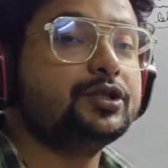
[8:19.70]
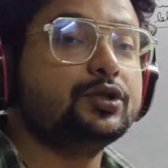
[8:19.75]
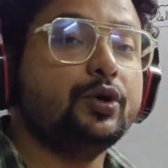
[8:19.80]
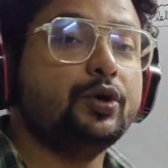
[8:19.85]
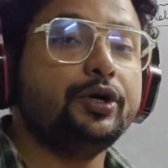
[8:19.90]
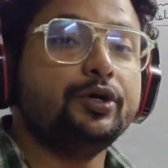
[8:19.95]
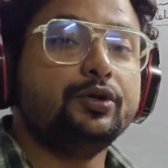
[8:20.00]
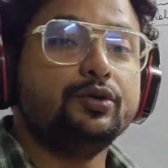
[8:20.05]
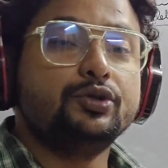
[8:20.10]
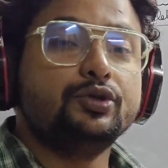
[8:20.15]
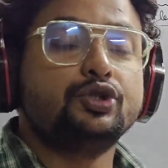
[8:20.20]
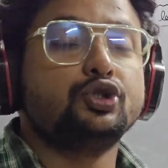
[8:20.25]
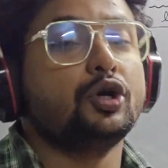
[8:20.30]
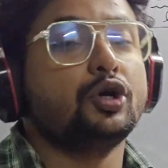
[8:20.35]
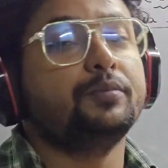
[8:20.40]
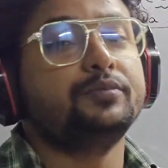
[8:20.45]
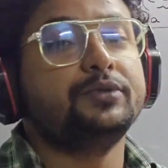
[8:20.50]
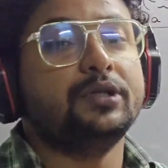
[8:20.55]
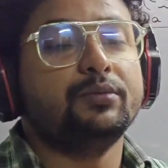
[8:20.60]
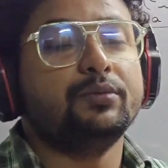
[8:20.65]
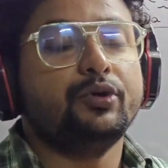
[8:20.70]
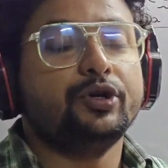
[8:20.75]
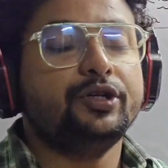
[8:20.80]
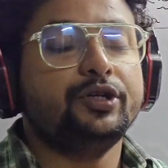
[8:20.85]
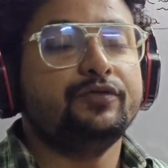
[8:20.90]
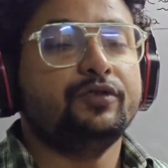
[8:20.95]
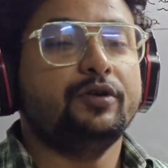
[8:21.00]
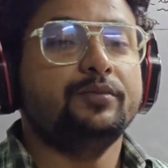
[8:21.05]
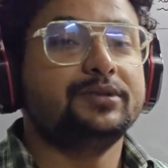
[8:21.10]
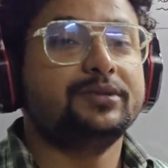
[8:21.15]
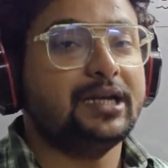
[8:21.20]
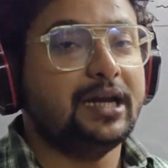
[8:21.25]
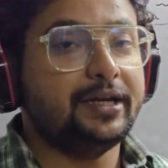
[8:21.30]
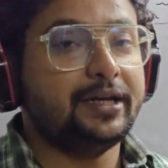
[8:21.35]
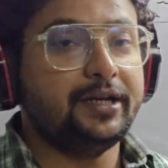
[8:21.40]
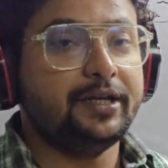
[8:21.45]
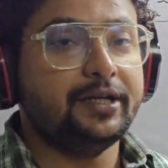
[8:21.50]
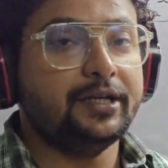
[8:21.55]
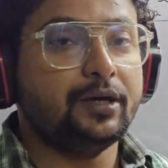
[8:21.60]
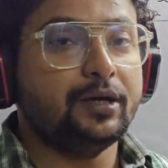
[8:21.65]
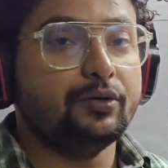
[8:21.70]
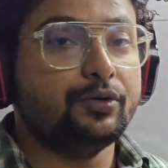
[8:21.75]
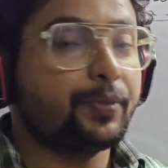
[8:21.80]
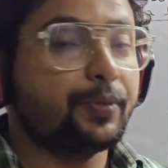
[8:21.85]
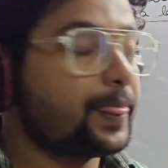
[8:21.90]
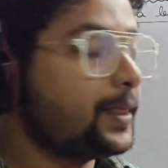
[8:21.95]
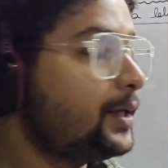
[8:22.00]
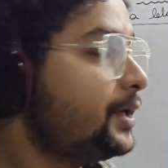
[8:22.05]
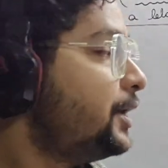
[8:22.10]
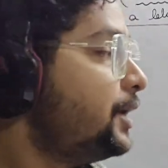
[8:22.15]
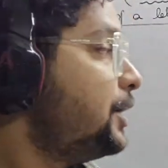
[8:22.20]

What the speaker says: is going to stop the body from sliding down.